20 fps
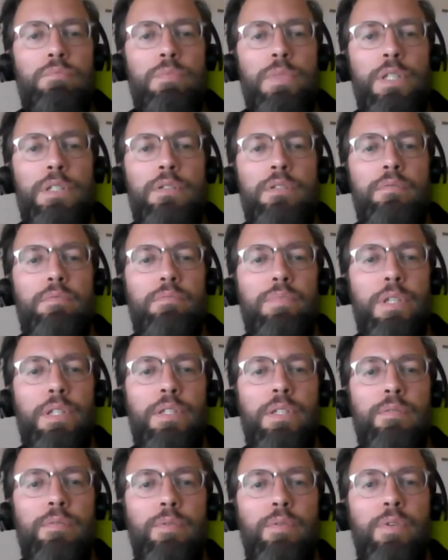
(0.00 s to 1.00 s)
Let's
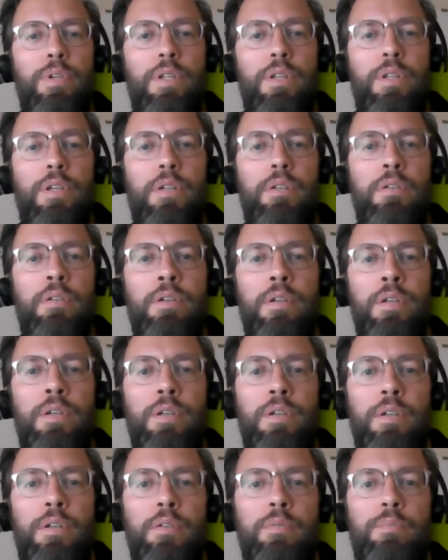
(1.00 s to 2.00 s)
let's have a look at that,
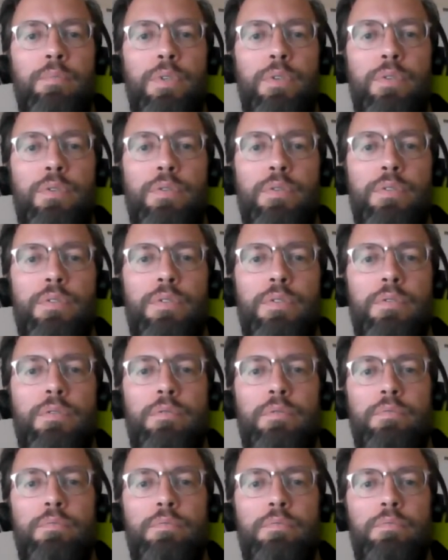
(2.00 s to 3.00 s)
because
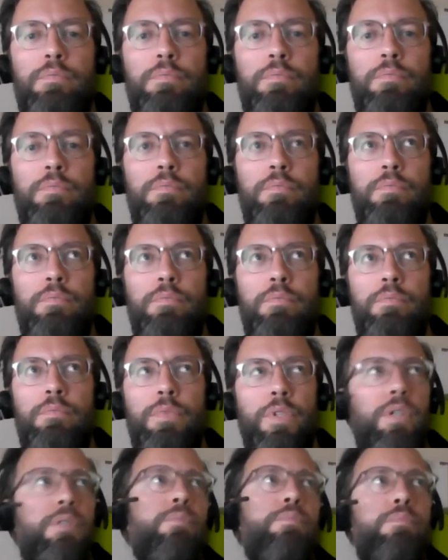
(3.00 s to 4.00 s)

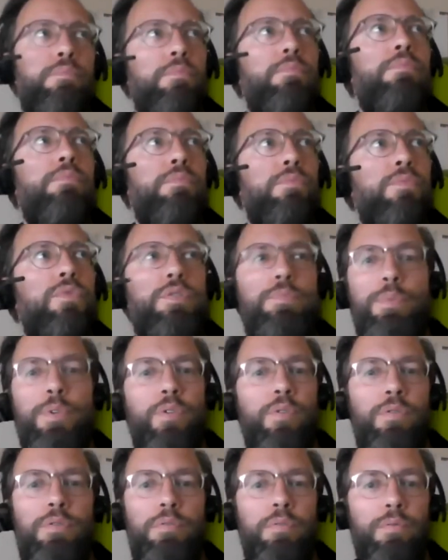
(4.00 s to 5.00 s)
yeah, just
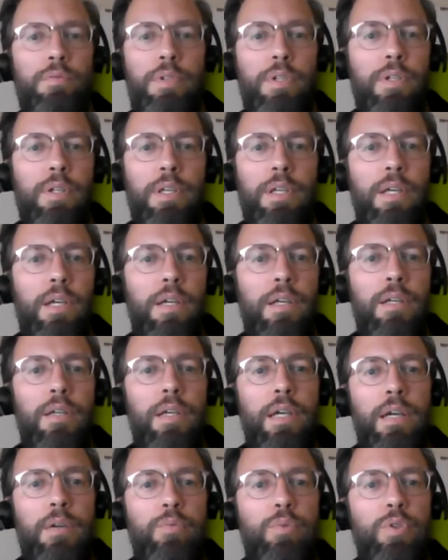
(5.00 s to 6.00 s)
because I
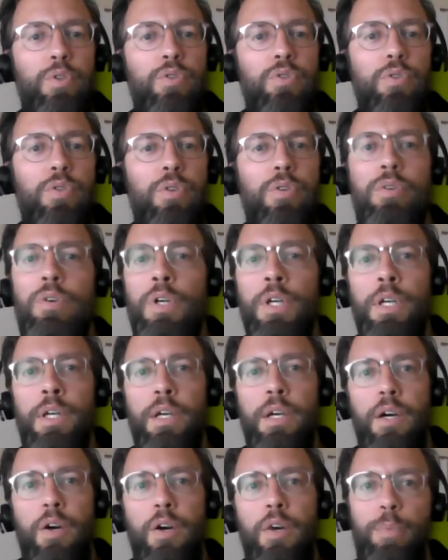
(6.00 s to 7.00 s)
I, I want to know
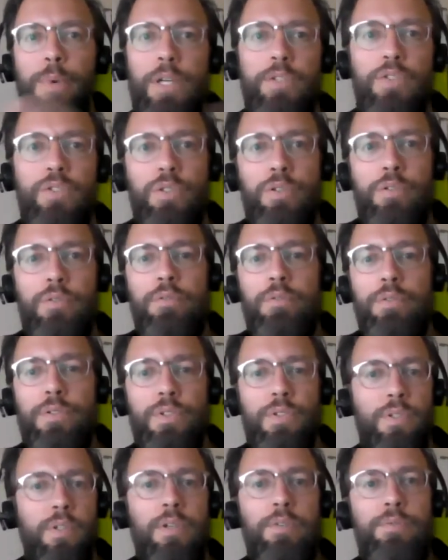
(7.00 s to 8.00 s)
how much
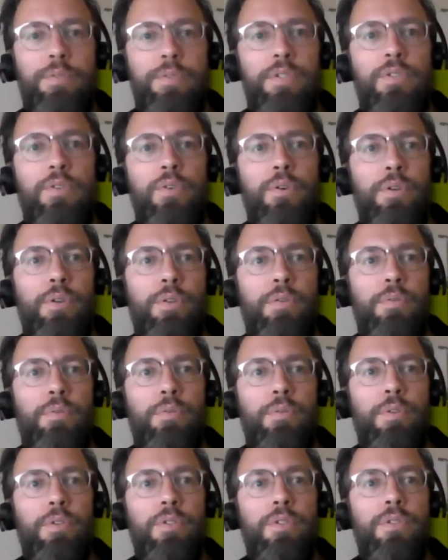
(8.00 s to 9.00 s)
stuff is going
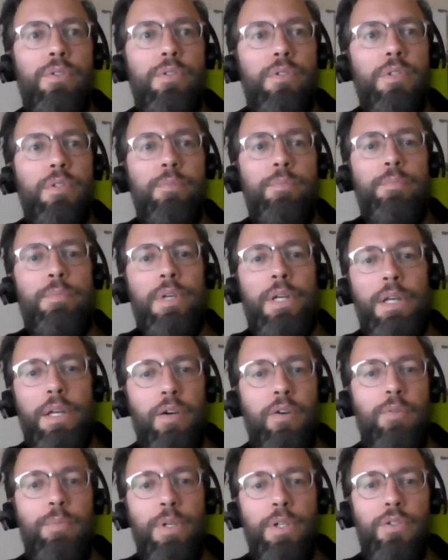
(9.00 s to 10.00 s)
through the system and
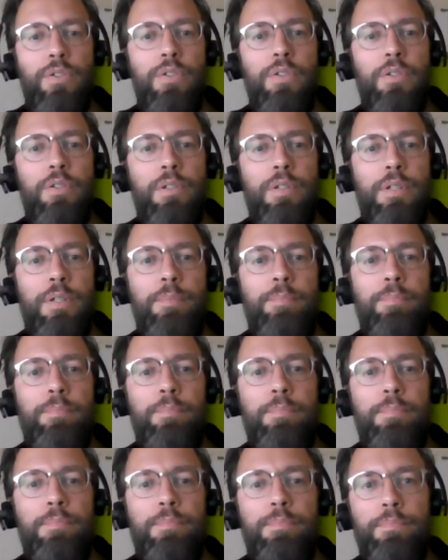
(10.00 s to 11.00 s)
how much
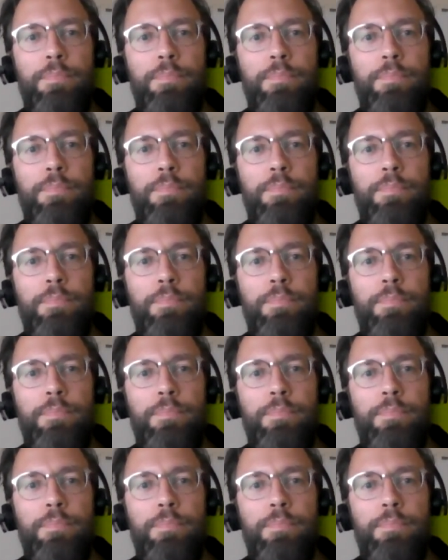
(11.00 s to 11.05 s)
um,